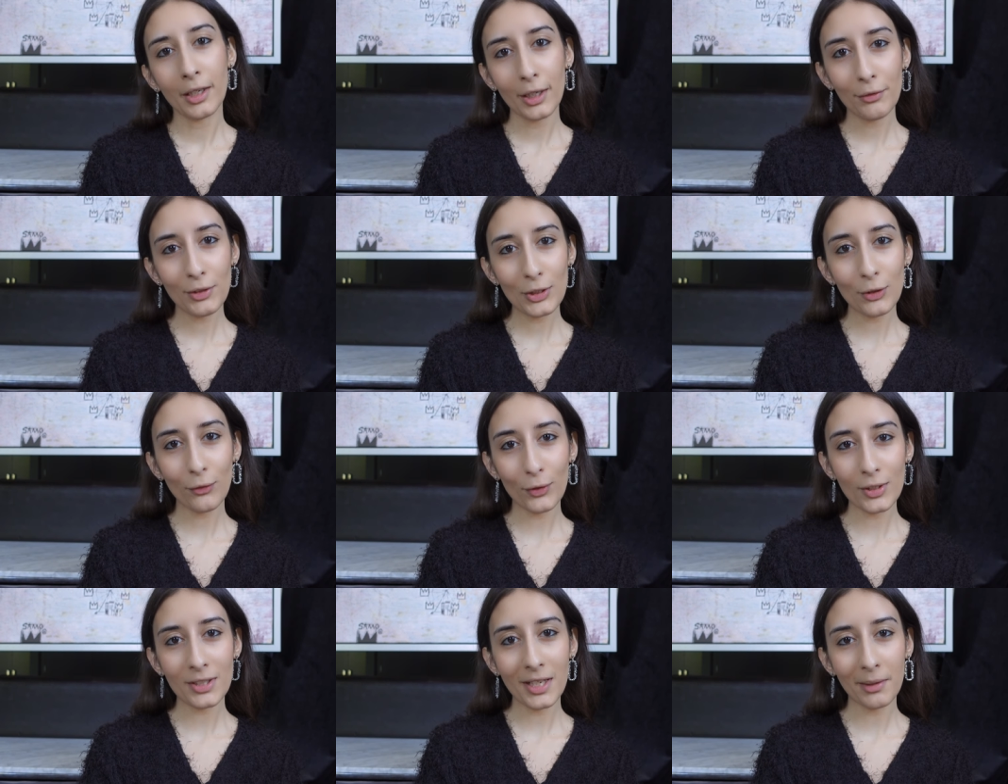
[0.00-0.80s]
If it's your
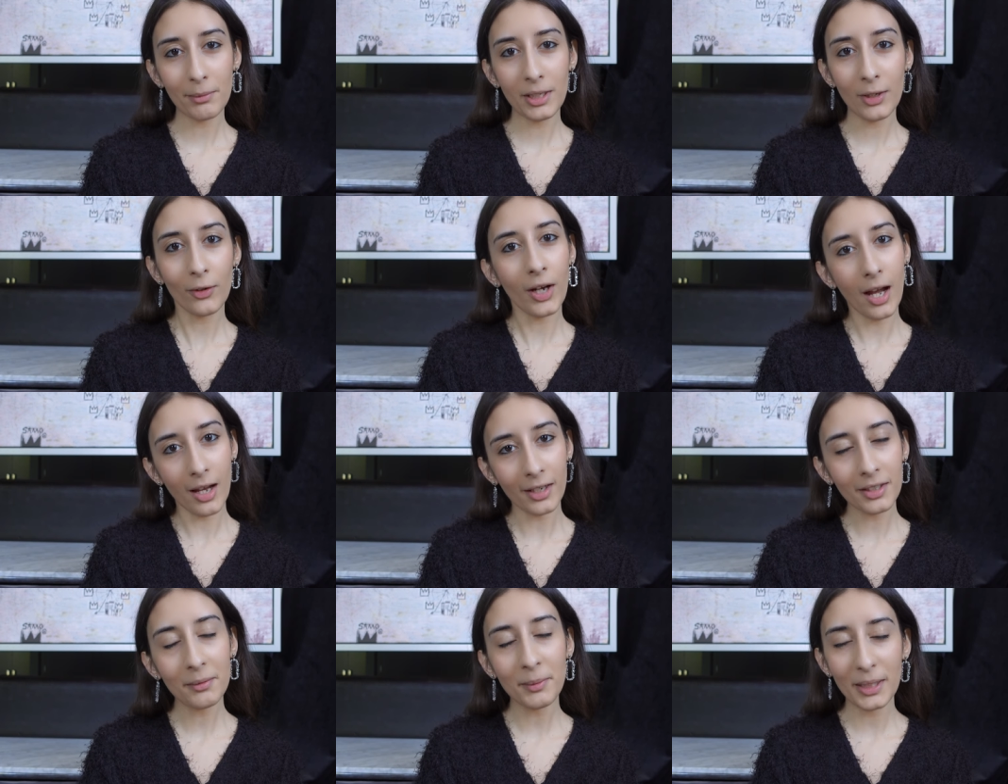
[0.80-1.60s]
first time here,
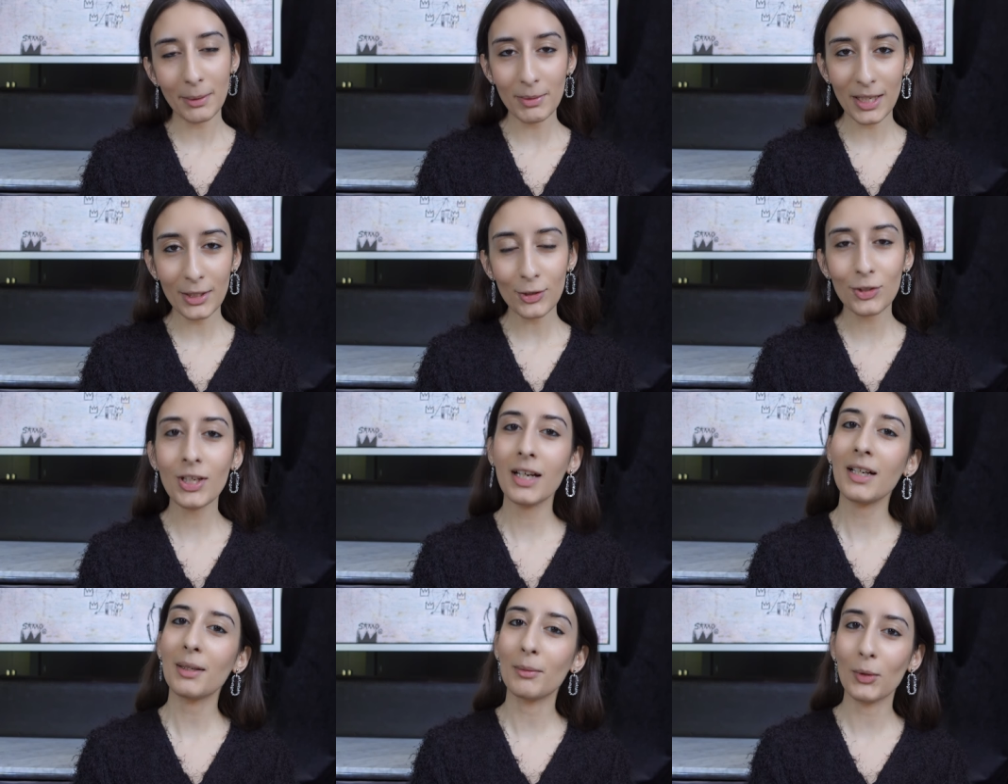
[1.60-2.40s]
hi, my name is
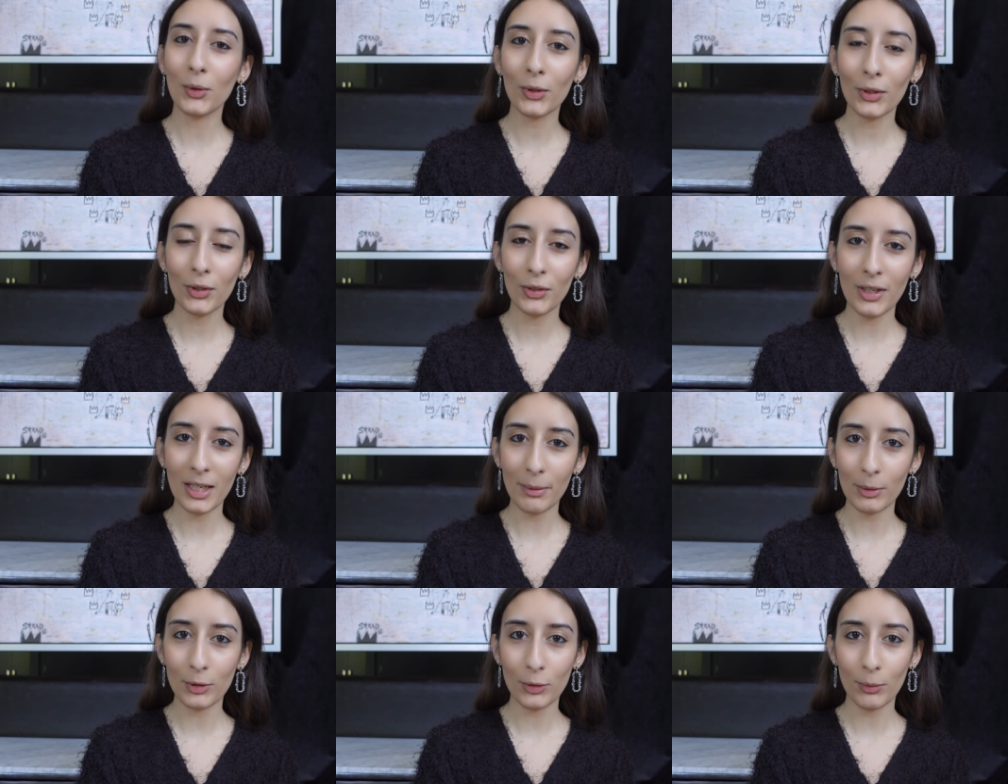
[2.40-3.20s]
Aicha, I'm a lawyer
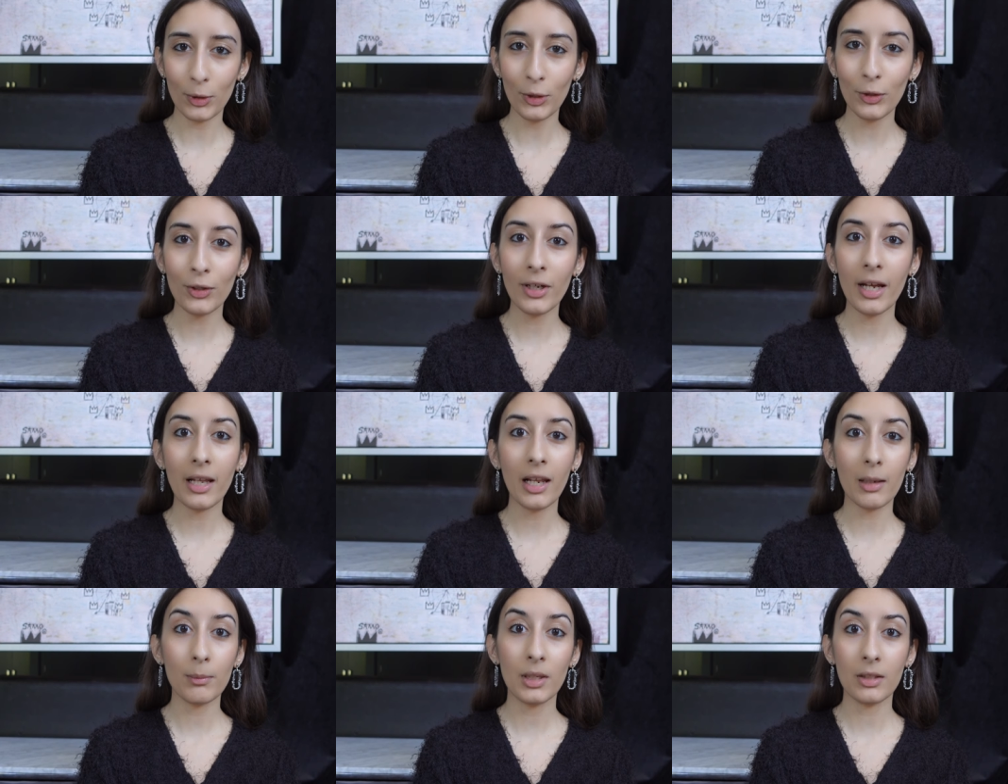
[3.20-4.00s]
and I'm an entrepreneur
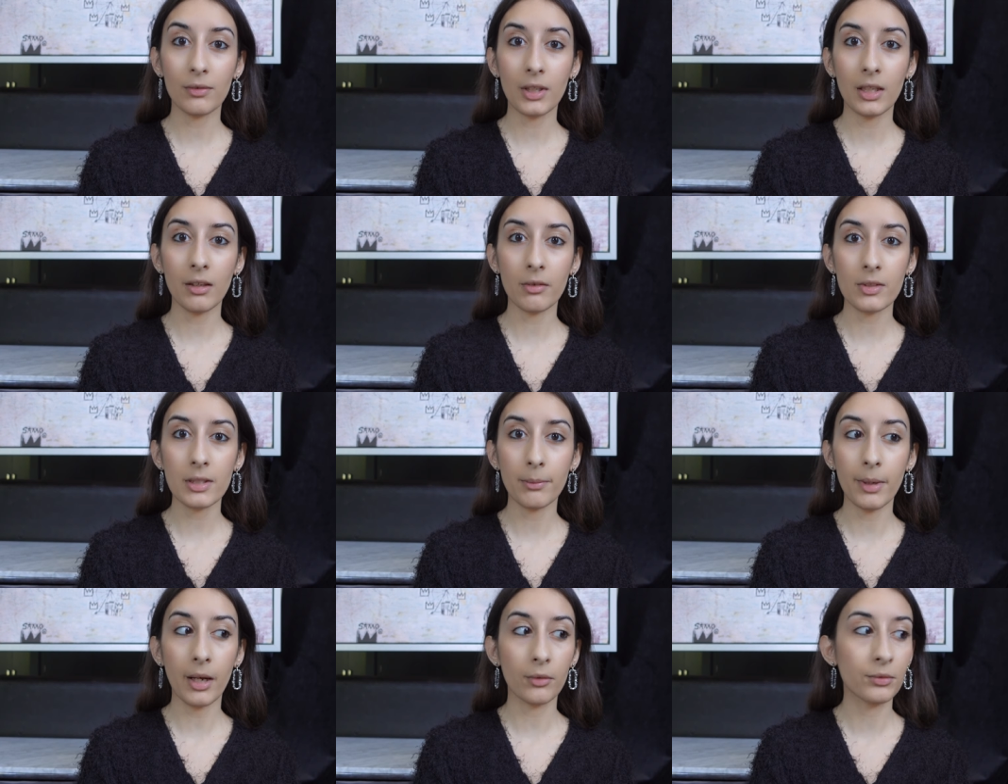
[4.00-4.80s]
and I make
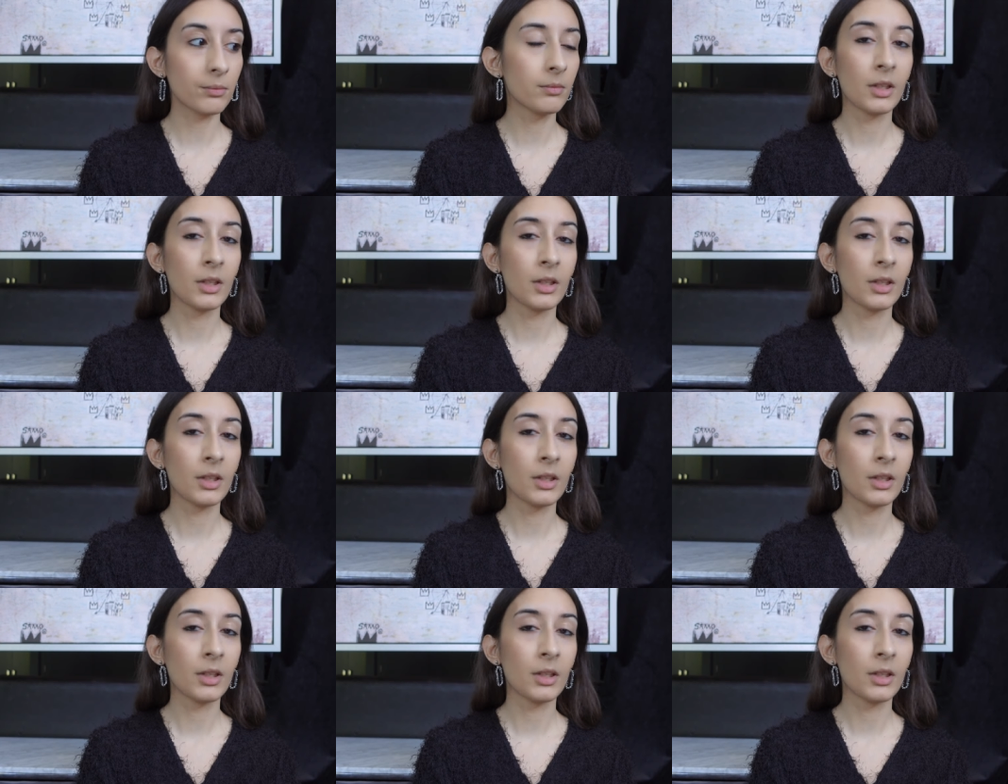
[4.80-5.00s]
videos about